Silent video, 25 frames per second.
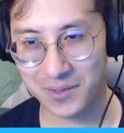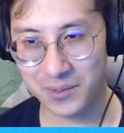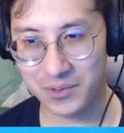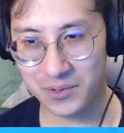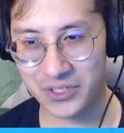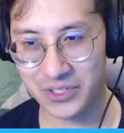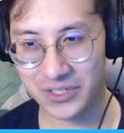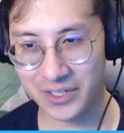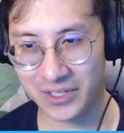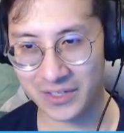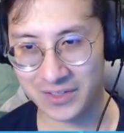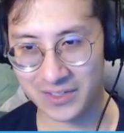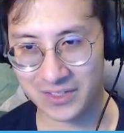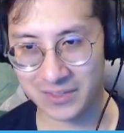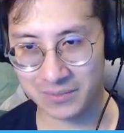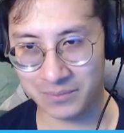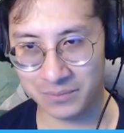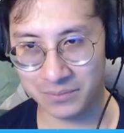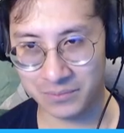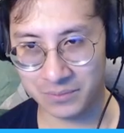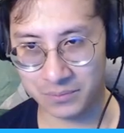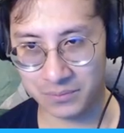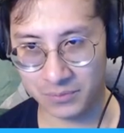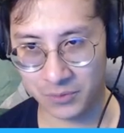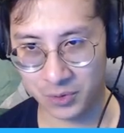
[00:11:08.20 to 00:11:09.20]
Maybe you should get some
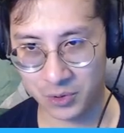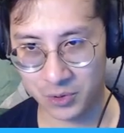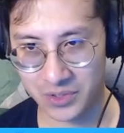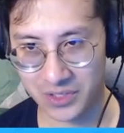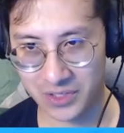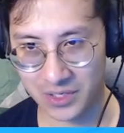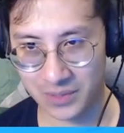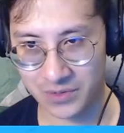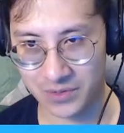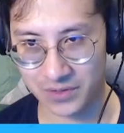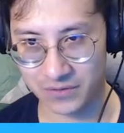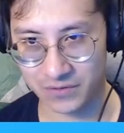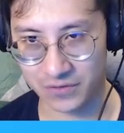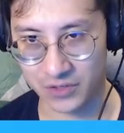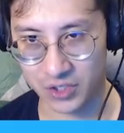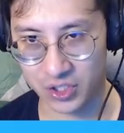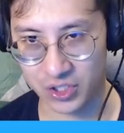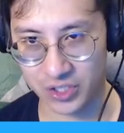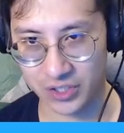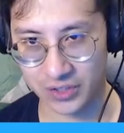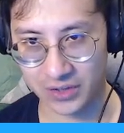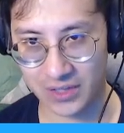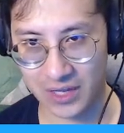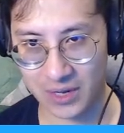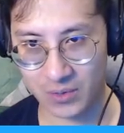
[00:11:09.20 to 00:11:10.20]
more types of fish
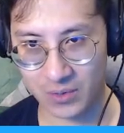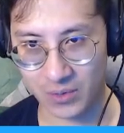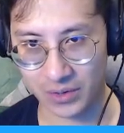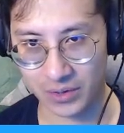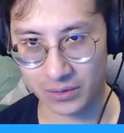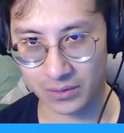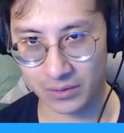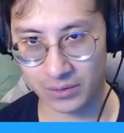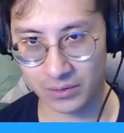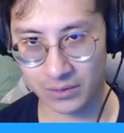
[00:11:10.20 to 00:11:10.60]
like that one.